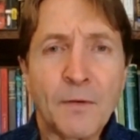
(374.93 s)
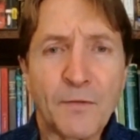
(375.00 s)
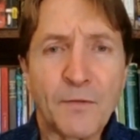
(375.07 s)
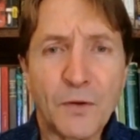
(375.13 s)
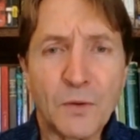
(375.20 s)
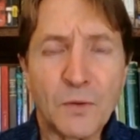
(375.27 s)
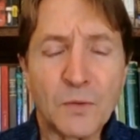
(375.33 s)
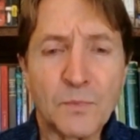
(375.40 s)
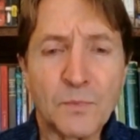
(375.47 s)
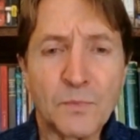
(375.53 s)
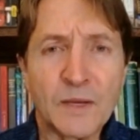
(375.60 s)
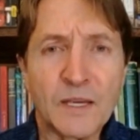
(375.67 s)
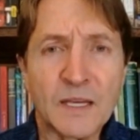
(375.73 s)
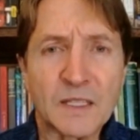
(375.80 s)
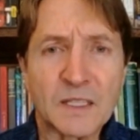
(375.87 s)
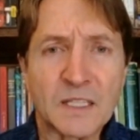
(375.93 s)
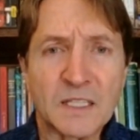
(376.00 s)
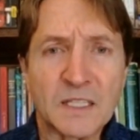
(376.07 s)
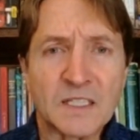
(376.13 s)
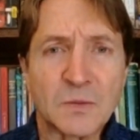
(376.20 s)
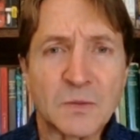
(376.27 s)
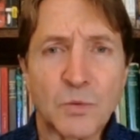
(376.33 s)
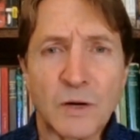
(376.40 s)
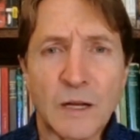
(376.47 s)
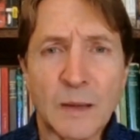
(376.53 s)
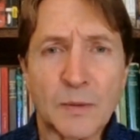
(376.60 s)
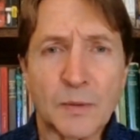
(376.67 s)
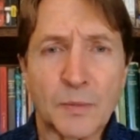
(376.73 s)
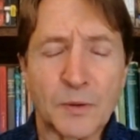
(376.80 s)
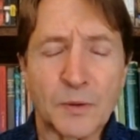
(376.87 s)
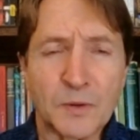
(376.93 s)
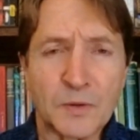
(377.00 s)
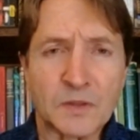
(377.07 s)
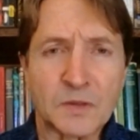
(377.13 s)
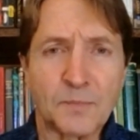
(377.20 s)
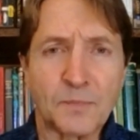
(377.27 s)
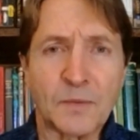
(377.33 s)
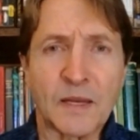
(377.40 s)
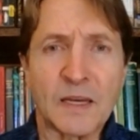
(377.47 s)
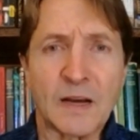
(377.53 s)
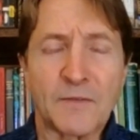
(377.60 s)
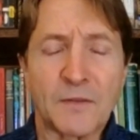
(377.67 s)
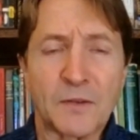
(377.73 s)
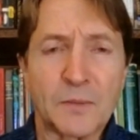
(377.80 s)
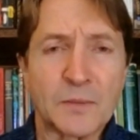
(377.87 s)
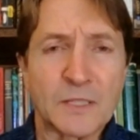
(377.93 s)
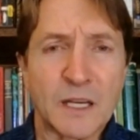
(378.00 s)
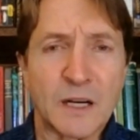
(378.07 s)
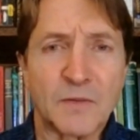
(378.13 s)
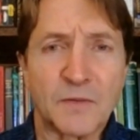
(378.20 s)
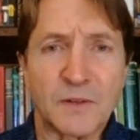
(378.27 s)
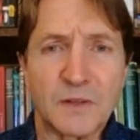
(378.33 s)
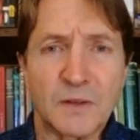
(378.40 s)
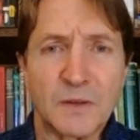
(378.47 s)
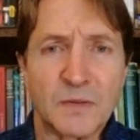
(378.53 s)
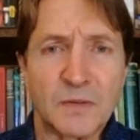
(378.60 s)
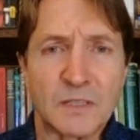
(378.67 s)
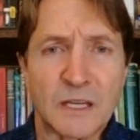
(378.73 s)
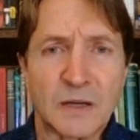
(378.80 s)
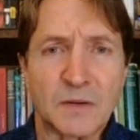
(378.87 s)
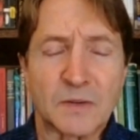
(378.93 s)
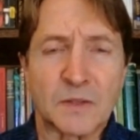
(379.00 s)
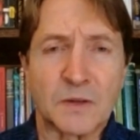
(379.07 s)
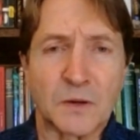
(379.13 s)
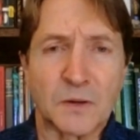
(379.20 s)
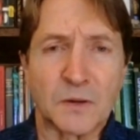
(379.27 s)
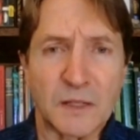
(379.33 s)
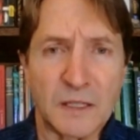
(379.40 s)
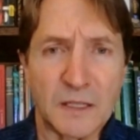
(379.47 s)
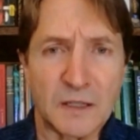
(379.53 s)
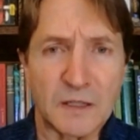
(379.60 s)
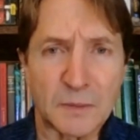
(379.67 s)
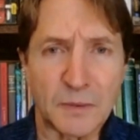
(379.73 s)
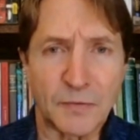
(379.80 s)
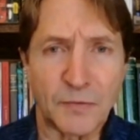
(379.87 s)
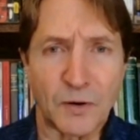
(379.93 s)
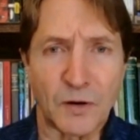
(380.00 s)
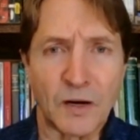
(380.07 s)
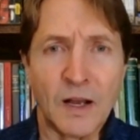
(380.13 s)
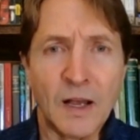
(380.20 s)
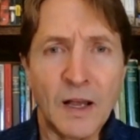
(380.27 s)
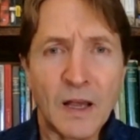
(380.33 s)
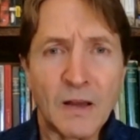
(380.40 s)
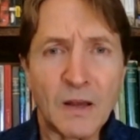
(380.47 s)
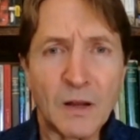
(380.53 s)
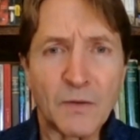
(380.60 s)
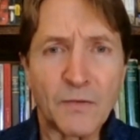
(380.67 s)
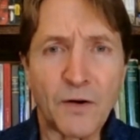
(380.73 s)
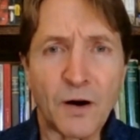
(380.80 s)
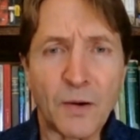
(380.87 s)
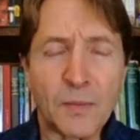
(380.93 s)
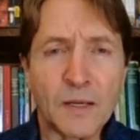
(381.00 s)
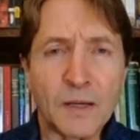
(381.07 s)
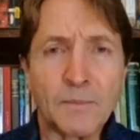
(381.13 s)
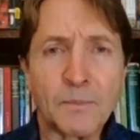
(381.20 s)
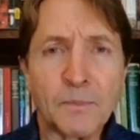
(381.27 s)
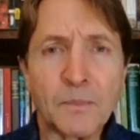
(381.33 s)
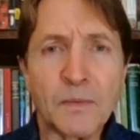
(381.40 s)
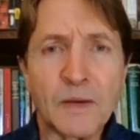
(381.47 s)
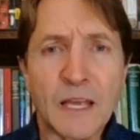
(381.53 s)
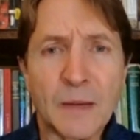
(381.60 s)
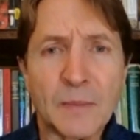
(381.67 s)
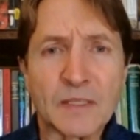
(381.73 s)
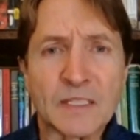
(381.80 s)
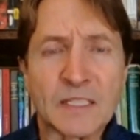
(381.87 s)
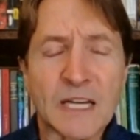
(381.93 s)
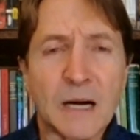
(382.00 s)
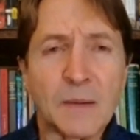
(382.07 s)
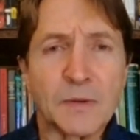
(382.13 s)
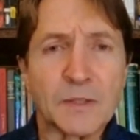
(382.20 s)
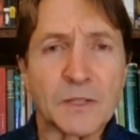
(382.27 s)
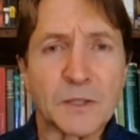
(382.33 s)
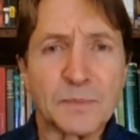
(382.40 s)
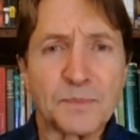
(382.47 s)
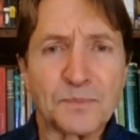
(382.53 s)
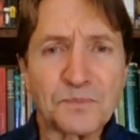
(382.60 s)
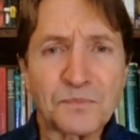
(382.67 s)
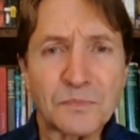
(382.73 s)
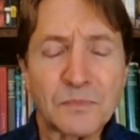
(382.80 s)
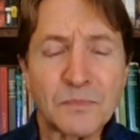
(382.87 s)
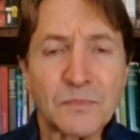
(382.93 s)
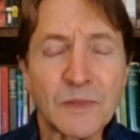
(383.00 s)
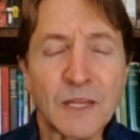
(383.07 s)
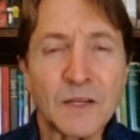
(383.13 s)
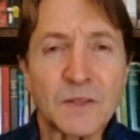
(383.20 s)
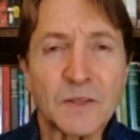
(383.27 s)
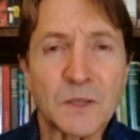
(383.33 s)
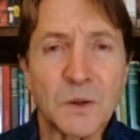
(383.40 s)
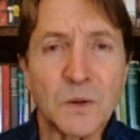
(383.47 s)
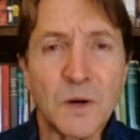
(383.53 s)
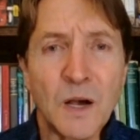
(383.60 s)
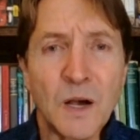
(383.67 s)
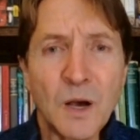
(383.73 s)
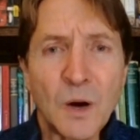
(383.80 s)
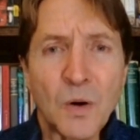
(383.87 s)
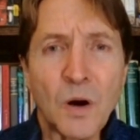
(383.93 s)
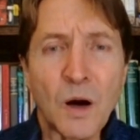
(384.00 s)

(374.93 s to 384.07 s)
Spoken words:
the food because they just weren't able to produce enough for themselves in the early years before farming became established. So